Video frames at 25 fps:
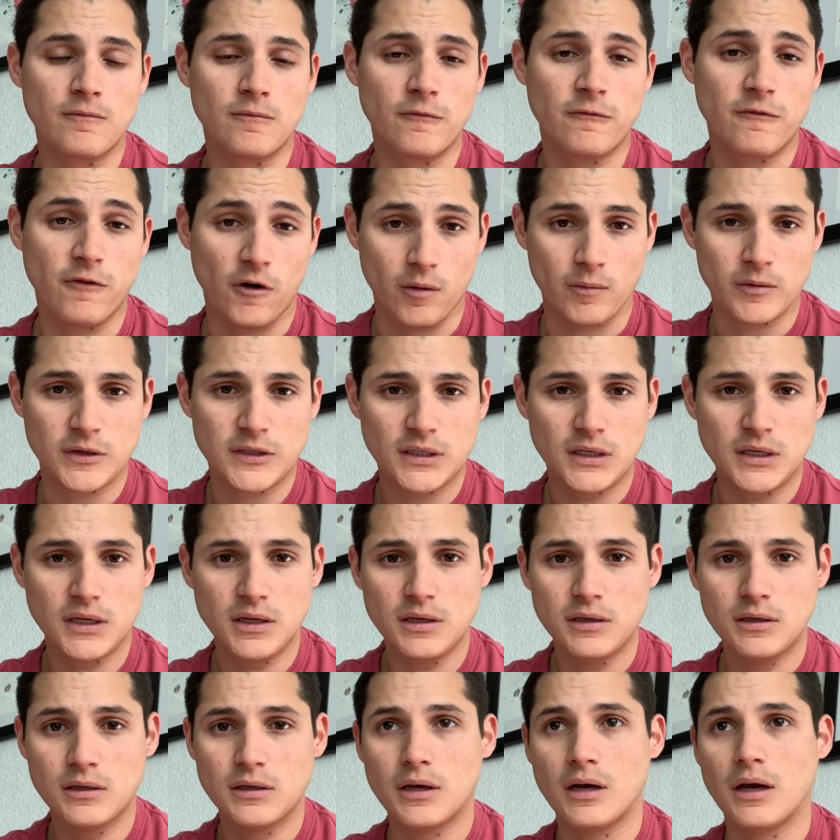
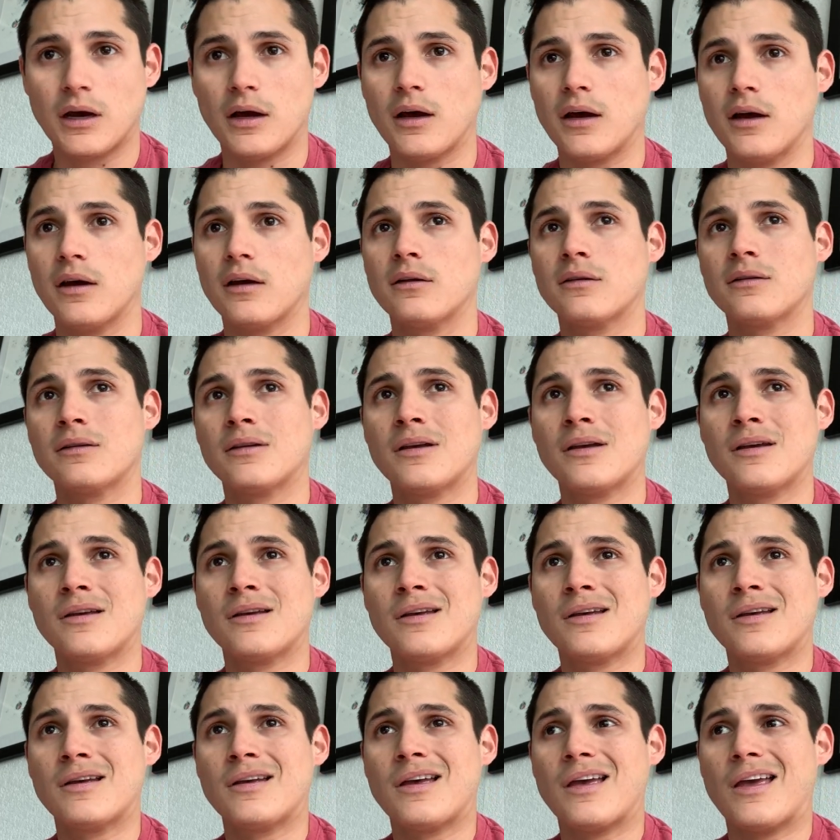pharmacy.
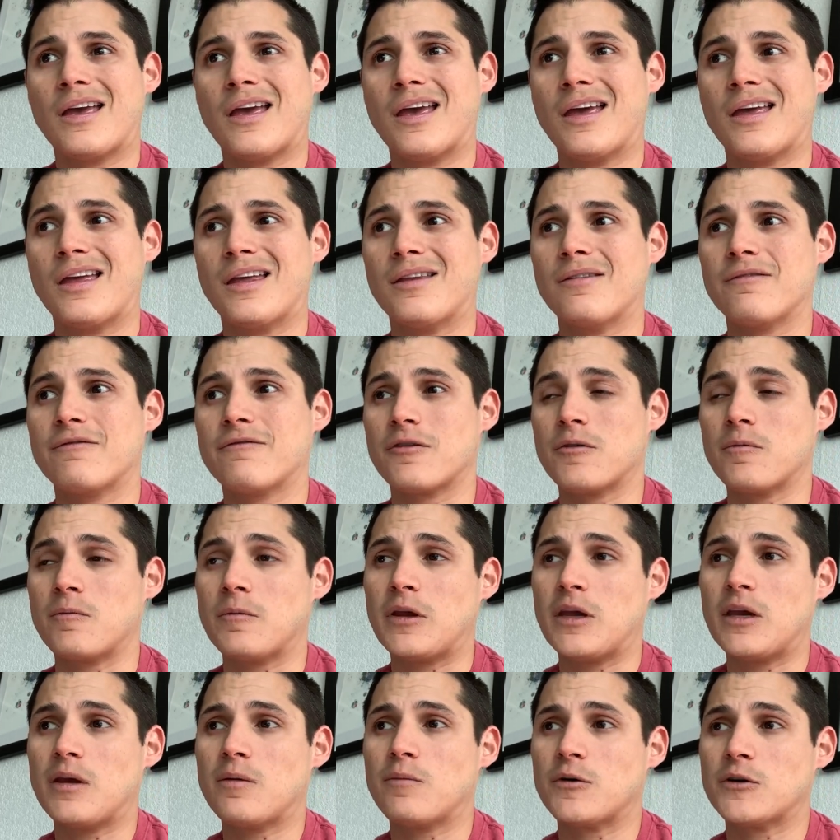And for
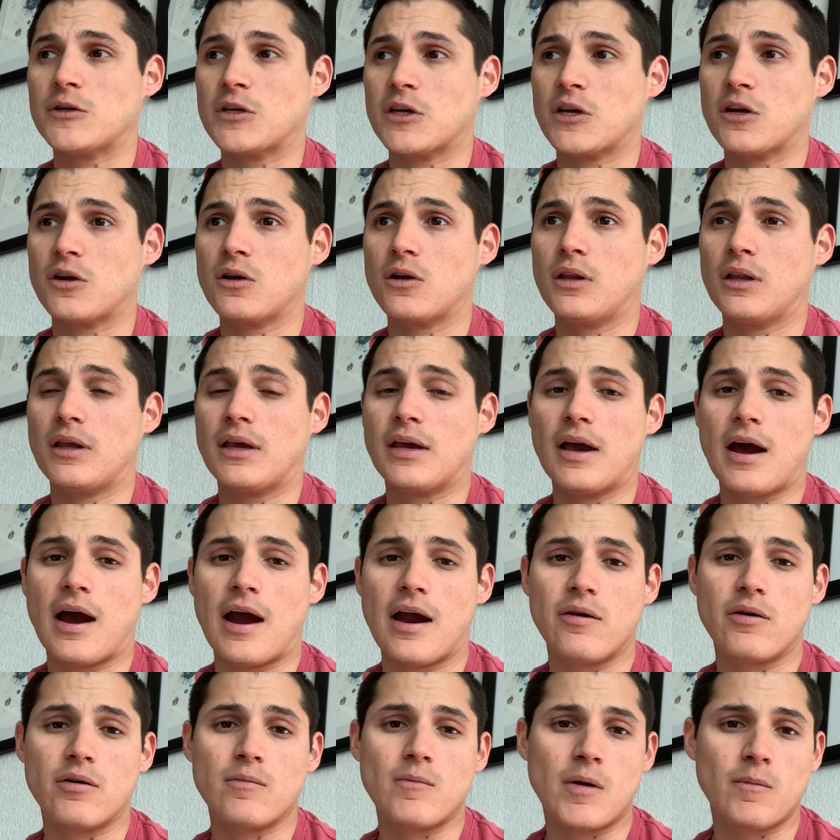me particularly, I
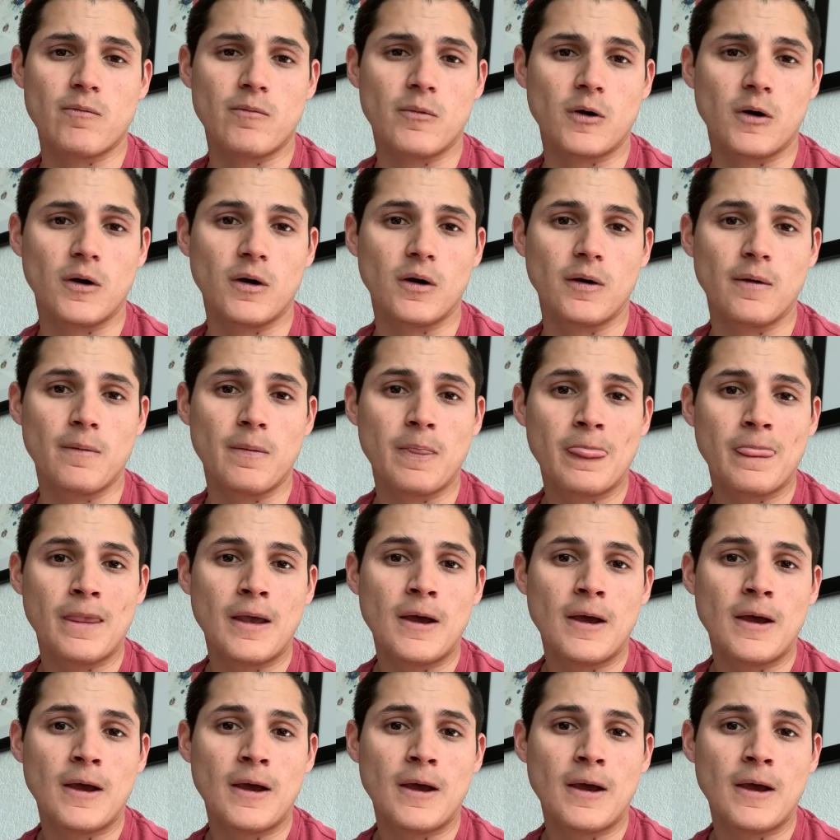remember